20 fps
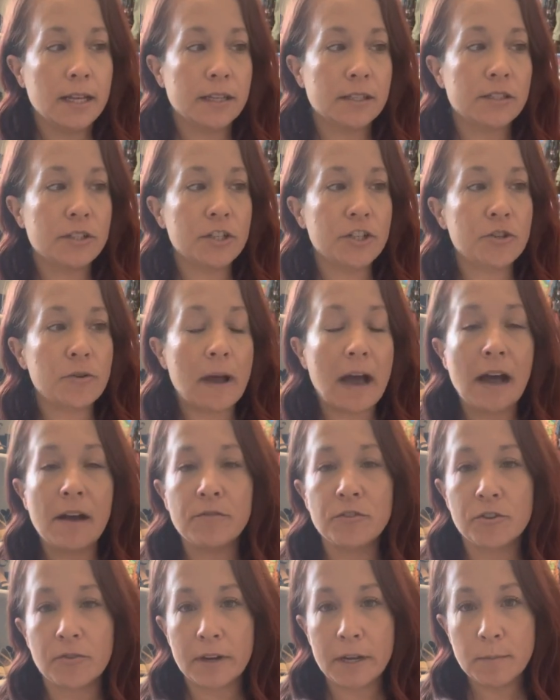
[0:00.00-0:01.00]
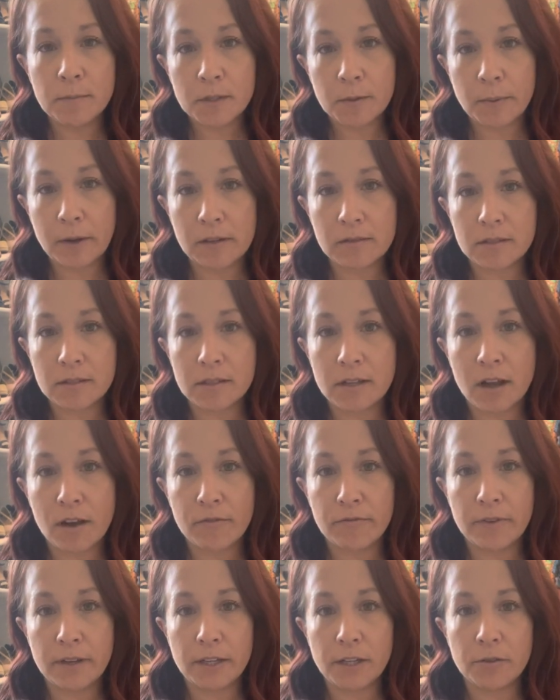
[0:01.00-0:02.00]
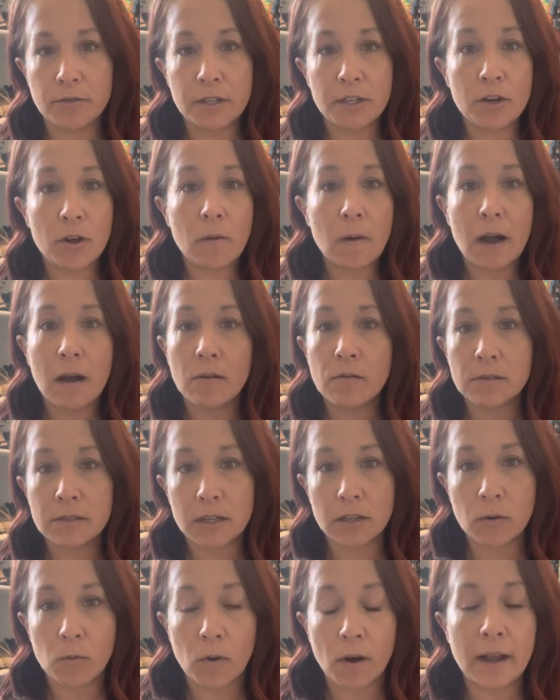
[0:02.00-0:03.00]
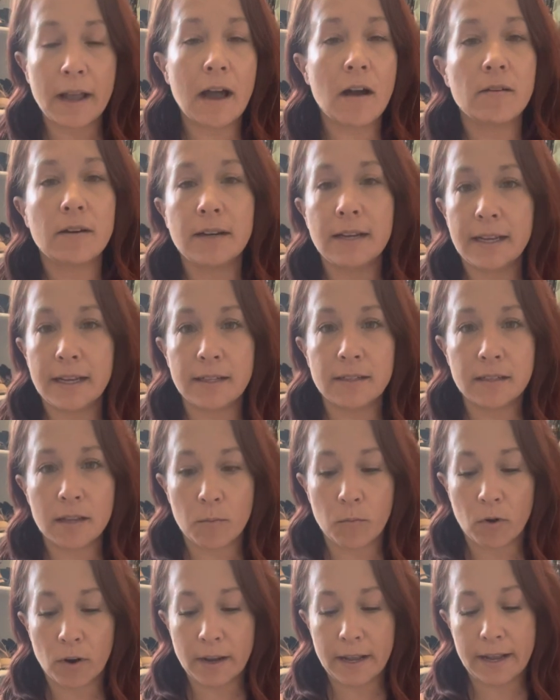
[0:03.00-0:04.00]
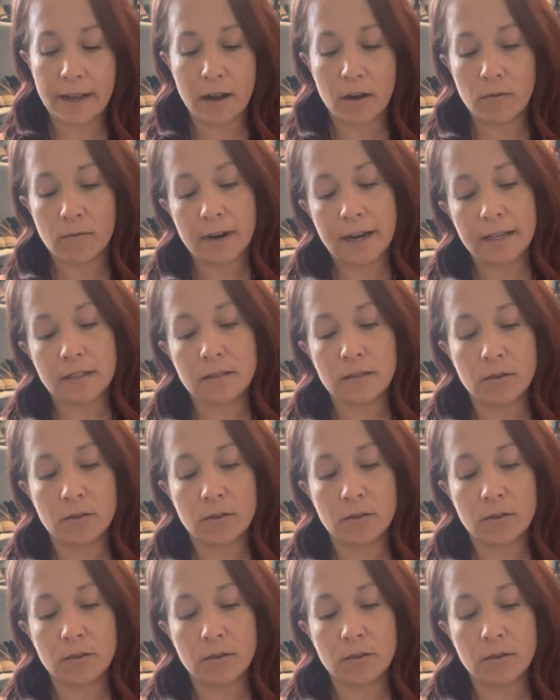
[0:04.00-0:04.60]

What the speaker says: did you have dreams about stuff and you didn't know how it was going to work out and it ended up working out, right?